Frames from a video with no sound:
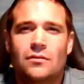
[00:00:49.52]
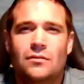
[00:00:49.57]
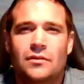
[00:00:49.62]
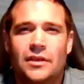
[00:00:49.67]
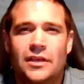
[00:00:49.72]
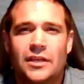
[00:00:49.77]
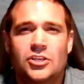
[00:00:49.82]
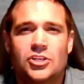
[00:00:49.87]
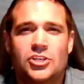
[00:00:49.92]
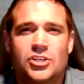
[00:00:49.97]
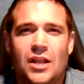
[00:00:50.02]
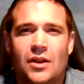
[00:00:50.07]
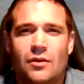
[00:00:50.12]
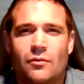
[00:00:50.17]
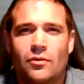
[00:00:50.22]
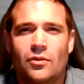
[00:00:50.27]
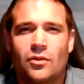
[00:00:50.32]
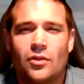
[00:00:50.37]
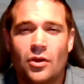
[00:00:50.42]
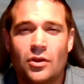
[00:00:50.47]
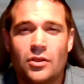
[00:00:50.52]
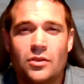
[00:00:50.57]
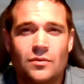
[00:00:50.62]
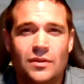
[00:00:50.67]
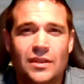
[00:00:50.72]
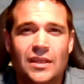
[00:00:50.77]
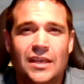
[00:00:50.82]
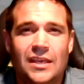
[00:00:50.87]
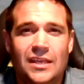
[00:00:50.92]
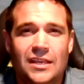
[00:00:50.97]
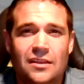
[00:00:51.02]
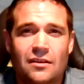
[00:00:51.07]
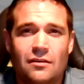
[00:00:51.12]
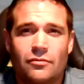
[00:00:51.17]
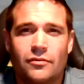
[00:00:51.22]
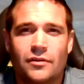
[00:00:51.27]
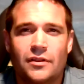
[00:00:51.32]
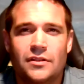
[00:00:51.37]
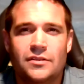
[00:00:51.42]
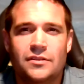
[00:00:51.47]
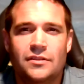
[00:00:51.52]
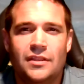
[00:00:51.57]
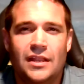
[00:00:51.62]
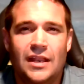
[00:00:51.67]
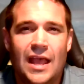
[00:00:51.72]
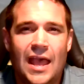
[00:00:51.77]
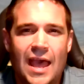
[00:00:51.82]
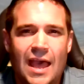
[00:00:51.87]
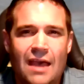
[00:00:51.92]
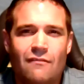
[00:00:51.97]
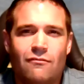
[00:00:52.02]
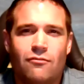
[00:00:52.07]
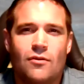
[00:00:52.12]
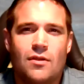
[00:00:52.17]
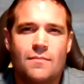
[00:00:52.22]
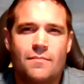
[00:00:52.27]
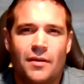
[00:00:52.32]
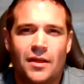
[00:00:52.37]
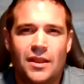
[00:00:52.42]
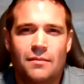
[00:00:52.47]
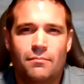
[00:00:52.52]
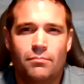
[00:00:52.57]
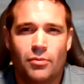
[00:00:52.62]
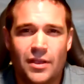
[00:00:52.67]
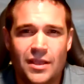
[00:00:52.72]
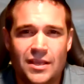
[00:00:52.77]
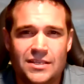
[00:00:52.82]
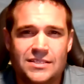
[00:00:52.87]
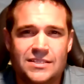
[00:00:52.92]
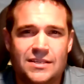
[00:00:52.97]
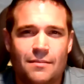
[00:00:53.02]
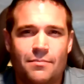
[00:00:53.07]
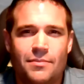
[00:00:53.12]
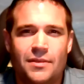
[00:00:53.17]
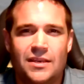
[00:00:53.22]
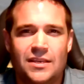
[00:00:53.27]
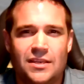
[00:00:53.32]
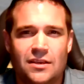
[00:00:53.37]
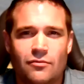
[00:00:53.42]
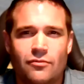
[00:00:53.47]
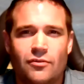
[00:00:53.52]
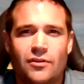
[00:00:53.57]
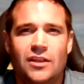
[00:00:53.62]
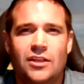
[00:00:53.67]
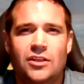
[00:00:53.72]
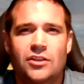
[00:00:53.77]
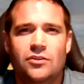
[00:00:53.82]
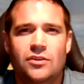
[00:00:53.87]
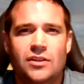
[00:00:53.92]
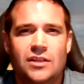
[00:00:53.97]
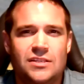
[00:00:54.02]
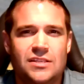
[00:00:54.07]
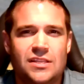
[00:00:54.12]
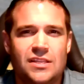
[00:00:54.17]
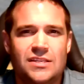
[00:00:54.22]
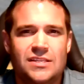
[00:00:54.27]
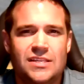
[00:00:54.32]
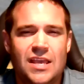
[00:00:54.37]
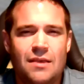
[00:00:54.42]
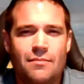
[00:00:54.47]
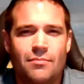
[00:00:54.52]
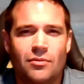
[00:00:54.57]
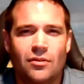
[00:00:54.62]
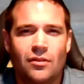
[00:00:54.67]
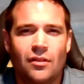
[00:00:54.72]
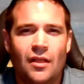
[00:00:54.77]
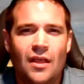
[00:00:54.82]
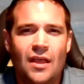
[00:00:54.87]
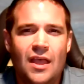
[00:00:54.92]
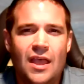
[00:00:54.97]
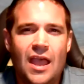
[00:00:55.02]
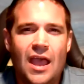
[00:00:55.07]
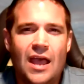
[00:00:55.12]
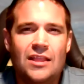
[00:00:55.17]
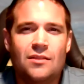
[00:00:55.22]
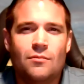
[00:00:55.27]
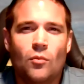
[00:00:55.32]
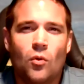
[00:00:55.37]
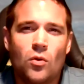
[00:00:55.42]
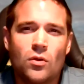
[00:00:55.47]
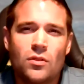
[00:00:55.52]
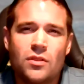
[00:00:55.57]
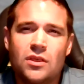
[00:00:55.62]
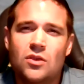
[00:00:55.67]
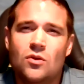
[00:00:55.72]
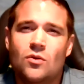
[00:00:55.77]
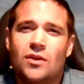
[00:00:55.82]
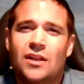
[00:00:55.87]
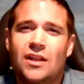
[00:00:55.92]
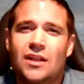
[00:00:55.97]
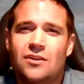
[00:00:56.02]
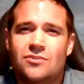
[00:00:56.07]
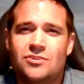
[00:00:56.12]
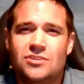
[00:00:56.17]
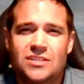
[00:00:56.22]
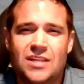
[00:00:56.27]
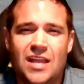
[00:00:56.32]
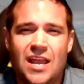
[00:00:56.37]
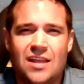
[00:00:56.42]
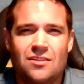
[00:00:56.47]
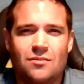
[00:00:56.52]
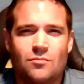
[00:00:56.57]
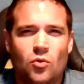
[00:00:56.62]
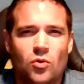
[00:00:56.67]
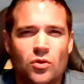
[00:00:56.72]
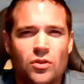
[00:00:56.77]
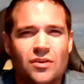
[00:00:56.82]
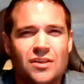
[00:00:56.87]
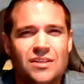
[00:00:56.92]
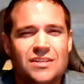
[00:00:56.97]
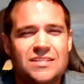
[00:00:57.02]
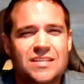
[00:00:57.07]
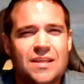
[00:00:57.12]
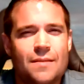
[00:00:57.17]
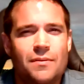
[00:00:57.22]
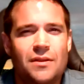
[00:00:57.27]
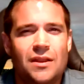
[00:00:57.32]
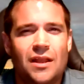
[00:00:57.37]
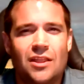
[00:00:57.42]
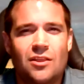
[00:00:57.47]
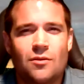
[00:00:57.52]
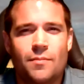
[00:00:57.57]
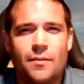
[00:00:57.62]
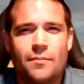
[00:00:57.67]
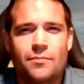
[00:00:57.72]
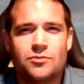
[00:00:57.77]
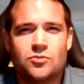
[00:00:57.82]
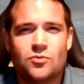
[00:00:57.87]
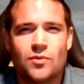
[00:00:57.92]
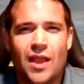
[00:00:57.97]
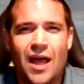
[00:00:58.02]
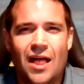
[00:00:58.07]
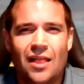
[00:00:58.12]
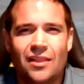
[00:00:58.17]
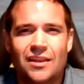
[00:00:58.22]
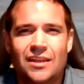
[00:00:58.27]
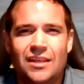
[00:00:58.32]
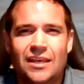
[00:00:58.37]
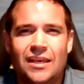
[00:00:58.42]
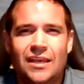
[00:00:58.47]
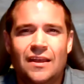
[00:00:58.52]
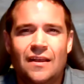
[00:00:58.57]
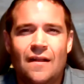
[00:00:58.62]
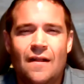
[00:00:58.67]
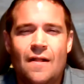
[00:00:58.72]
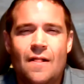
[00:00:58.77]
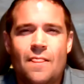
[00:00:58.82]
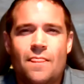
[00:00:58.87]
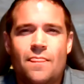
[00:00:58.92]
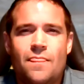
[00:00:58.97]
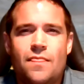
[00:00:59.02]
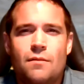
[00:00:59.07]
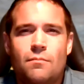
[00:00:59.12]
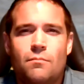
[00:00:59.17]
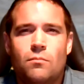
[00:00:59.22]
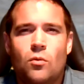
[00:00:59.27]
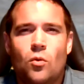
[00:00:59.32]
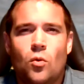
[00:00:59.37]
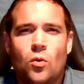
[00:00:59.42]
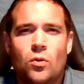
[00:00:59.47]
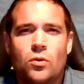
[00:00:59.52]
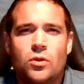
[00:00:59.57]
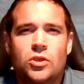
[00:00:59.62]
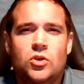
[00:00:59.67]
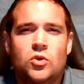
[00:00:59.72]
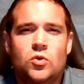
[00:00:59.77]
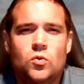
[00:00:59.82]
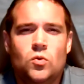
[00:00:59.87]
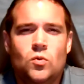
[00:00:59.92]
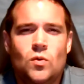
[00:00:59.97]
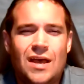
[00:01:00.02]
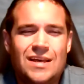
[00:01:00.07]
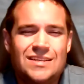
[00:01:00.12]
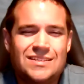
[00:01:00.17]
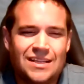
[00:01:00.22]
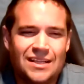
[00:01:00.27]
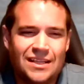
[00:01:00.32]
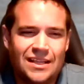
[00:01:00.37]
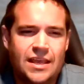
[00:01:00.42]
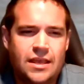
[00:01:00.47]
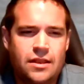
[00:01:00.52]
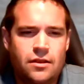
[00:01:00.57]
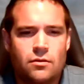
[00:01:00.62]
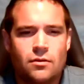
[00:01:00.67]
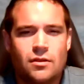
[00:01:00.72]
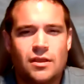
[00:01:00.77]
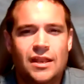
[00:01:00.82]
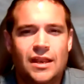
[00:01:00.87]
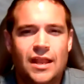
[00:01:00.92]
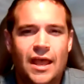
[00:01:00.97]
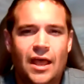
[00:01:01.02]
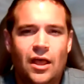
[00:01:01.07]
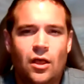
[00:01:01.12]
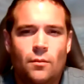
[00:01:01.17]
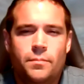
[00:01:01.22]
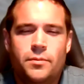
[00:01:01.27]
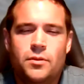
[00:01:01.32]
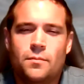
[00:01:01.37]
in general are unique and different, that everybody brings something different and unique to the table. And the more that you can understand, the more you can step into other people's reality, the more you as a leader can help